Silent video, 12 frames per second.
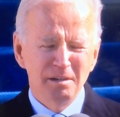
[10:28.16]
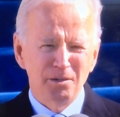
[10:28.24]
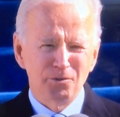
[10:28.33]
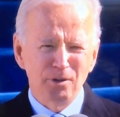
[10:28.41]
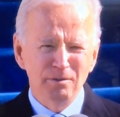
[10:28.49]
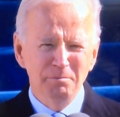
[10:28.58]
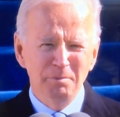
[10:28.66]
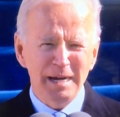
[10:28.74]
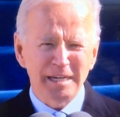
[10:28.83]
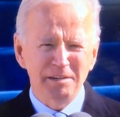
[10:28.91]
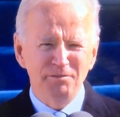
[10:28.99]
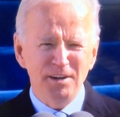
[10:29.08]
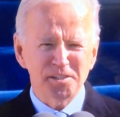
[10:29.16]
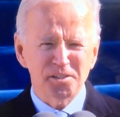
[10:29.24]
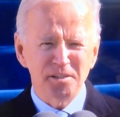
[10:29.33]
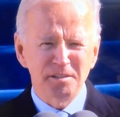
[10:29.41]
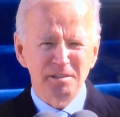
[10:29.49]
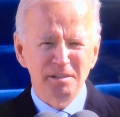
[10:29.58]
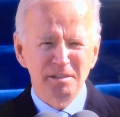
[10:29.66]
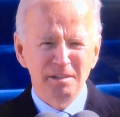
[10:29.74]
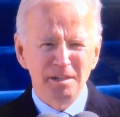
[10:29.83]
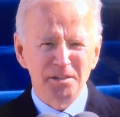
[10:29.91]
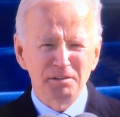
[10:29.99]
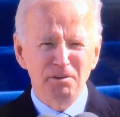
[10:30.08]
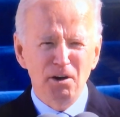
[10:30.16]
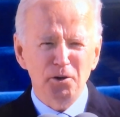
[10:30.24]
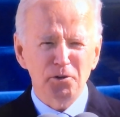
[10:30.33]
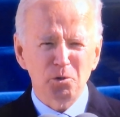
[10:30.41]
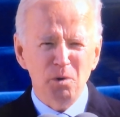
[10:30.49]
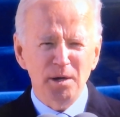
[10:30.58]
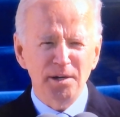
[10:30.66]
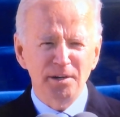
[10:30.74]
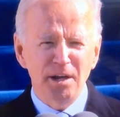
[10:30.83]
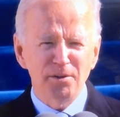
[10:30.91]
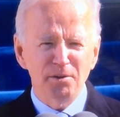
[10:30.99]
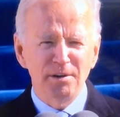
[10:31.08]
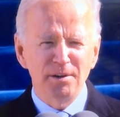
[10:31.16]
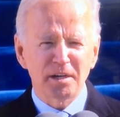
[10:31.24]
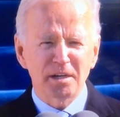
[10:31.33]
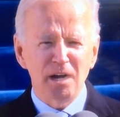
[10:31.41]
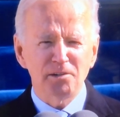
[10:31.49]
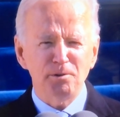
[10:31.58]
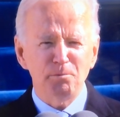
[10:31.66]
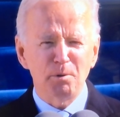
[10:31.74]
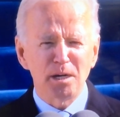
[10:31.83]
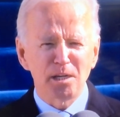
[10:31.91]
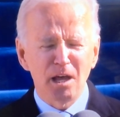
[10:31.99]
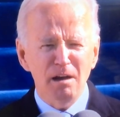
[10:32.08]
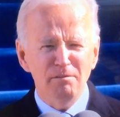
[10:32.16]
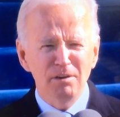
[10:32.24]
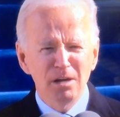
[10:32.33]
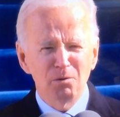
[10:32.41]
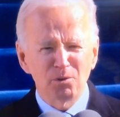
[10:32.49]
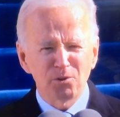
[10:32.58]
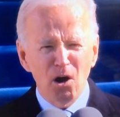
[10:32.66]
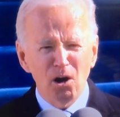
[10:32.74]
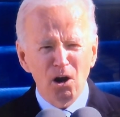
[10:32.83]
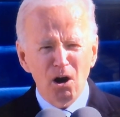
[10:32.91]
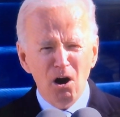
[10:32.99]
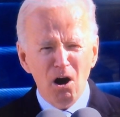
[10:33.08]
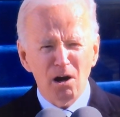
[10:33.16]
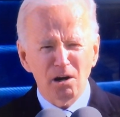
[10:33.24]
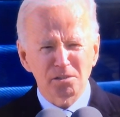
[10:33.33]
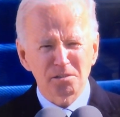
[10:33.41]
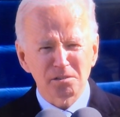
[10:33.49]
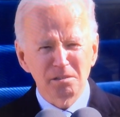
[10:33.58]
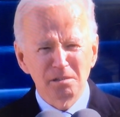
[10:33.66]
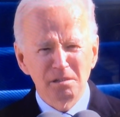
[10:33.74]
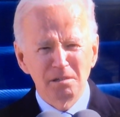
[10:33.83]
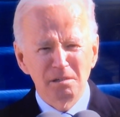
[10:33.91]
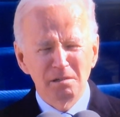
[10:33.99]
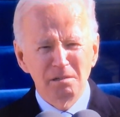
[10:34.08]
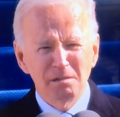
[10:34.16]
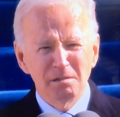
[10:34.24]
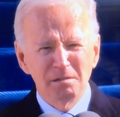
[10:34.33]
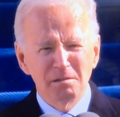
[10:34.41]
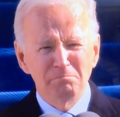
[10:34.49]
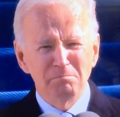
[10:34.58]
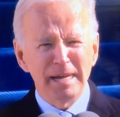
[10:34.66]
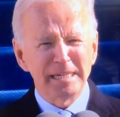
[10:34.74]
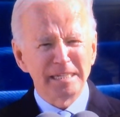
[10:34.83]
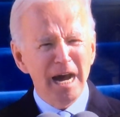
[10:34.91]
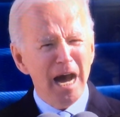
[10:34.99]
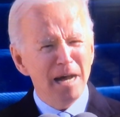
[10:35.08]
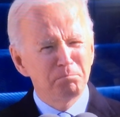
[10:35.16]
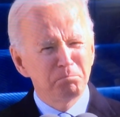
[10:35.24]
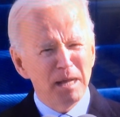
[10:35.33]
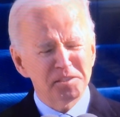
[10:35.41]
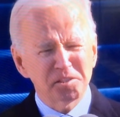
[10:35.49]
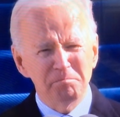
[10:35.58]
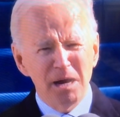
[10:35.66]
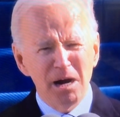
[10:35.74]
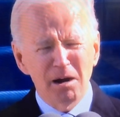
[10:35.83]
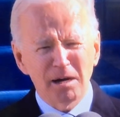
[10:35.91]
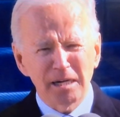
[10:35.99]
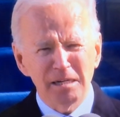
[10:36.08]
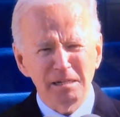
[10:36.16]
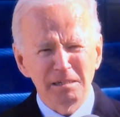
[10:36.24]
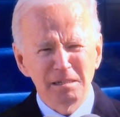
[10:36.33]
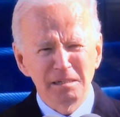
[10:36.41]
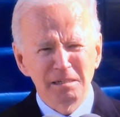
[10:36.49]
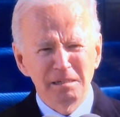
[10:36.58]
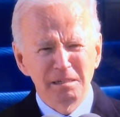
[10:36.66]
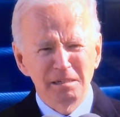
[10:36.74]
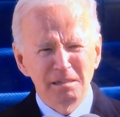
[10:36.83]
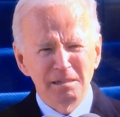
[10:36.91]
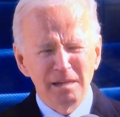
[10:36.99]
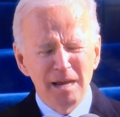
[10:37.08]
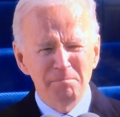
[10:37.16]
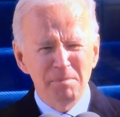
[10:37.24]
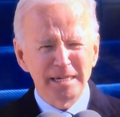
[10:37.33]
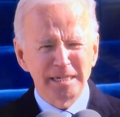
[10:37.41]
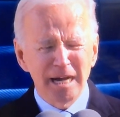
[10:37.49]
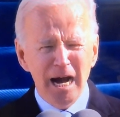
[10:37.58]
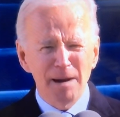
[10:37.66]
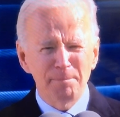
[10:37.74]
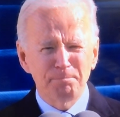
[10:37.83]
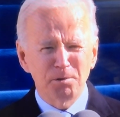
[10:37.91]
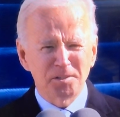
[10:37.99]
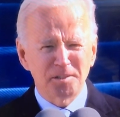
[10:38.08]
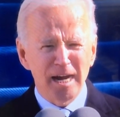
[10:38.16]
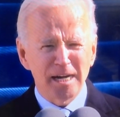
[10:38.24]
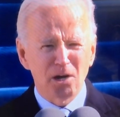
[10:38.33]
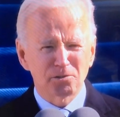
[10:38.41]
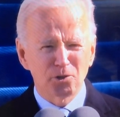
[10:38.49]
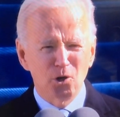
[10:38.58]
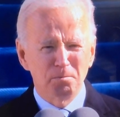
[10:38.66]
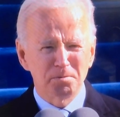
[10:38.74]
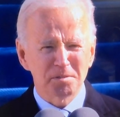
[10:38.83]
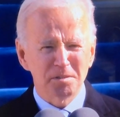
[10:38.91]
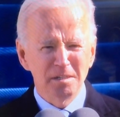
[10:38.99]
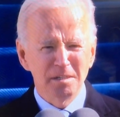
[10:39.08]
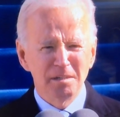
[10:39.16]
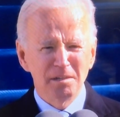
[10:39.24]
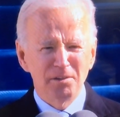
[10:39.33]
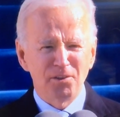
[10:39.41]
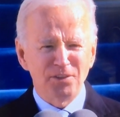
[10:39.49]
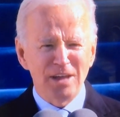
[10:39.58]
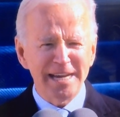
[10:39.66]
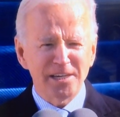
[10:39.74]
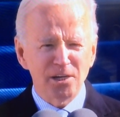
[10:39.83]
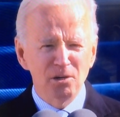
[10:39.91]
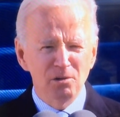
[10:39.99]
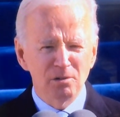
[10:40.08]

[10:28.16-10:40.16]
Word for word: driven by conviction, devoted to one another and the country we love with all our hearts. May God bless America and may God protect our troops. Thank you,